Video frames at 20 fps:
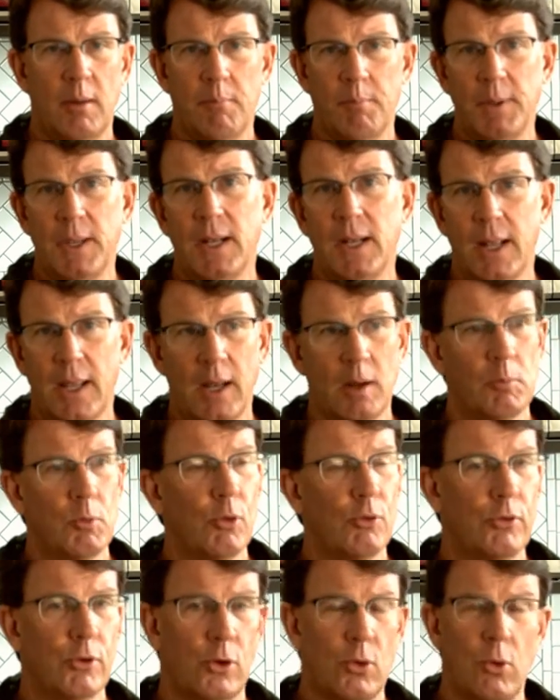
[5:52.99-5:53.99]
be it
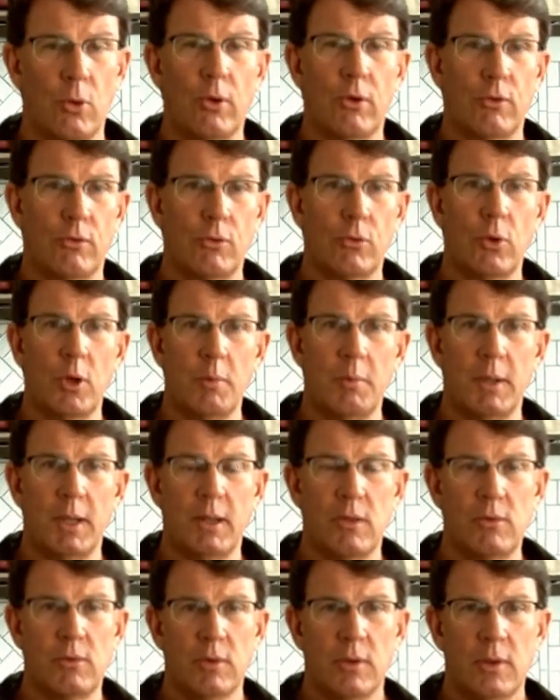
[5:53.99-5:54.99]
animals or corn or
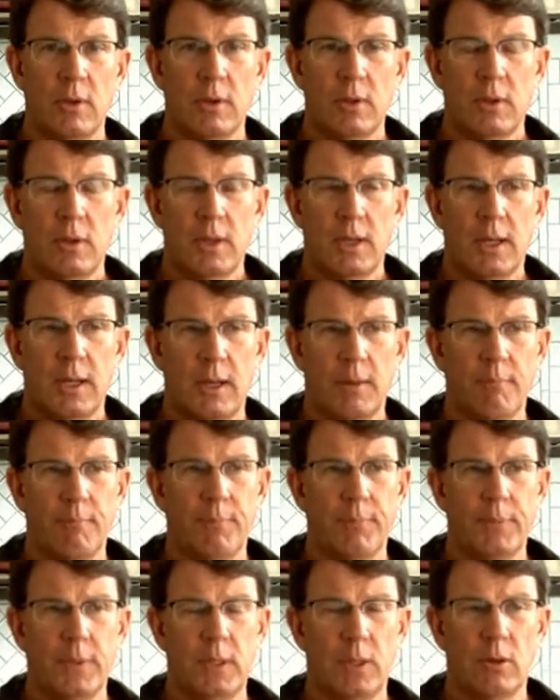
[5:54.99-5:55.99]
soybeans.
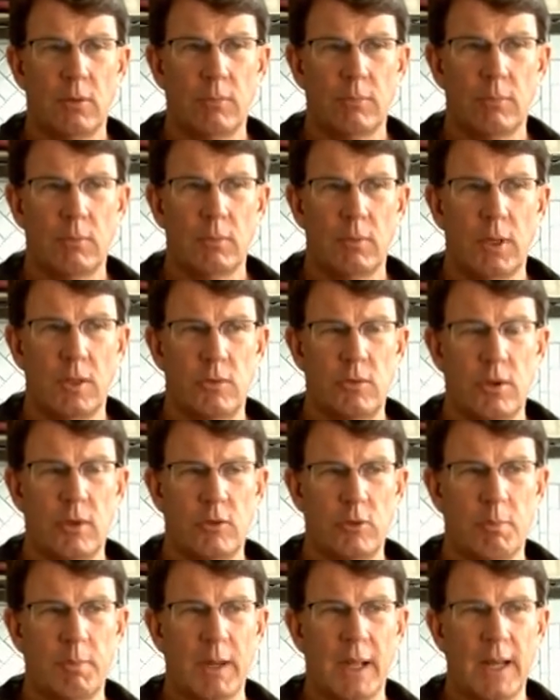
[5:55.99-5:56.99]

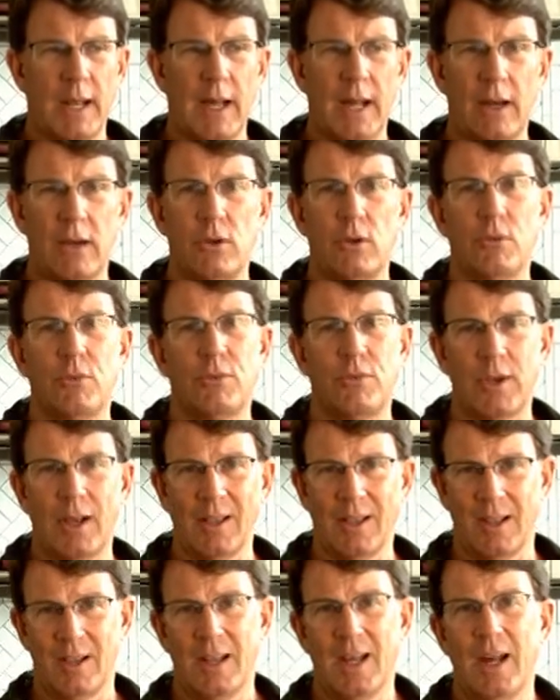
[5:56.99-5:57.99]
It's about how do you
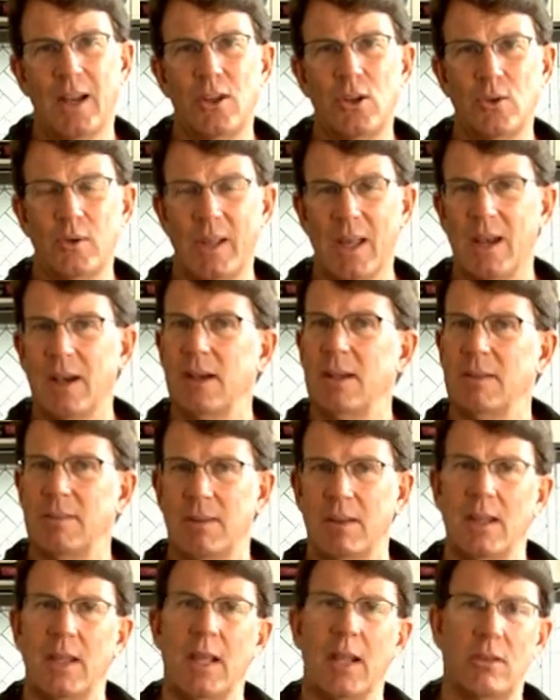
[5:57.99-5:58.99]
sell it? How do you get it
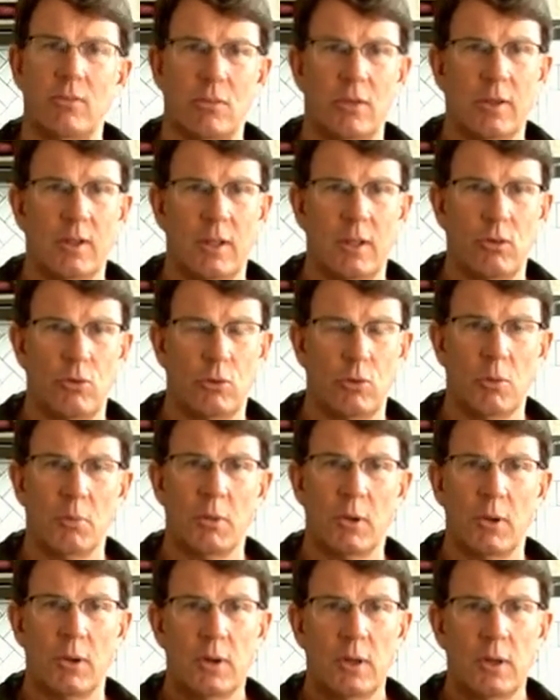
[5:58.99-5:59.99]
into the hands of the
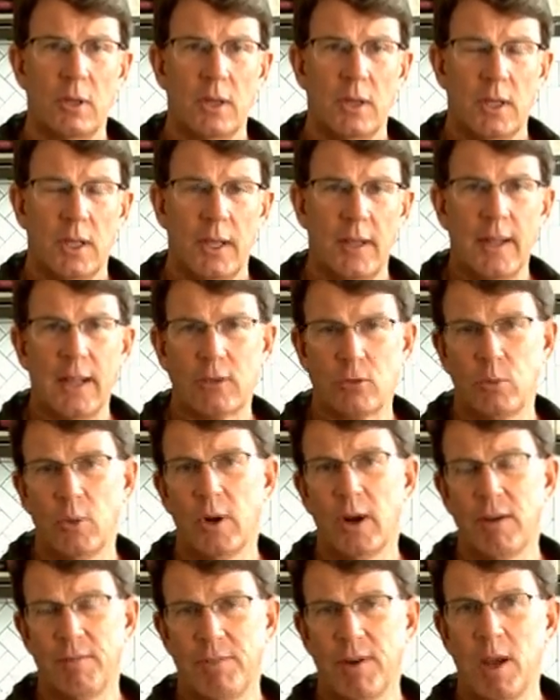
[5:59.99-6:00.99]
consumer? And that's
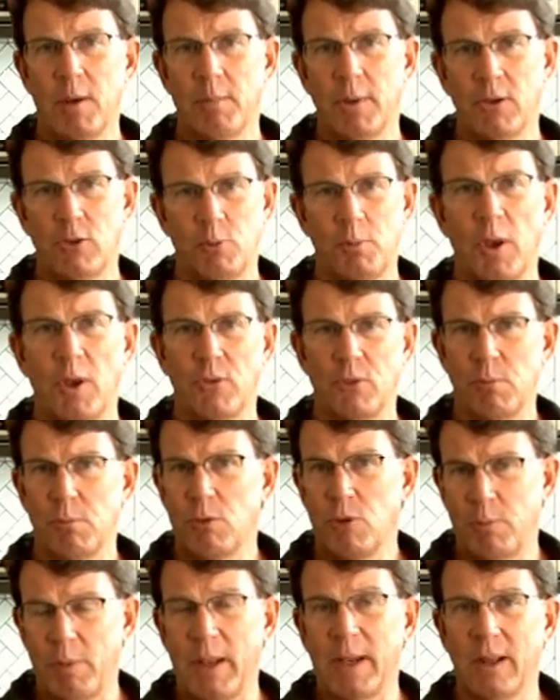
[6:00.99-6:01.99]
where I find myself
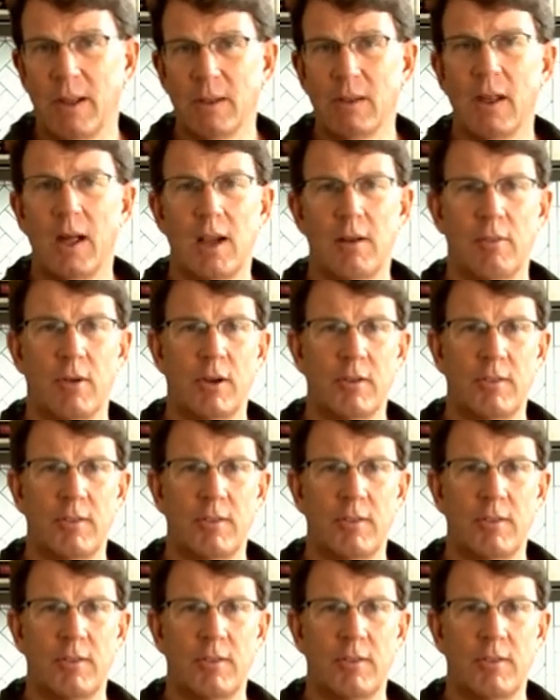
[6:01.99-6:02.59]
spending a lot of our